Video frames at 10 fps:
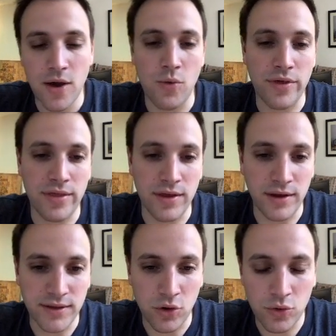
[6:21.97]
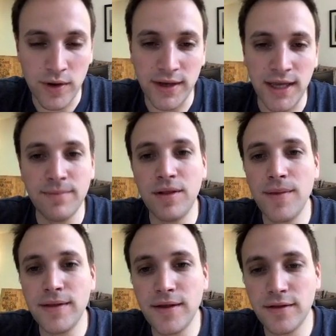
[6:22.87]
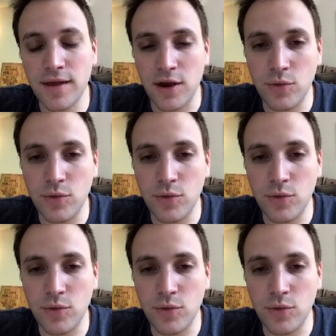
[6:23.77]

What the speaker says: with it's already implemented, and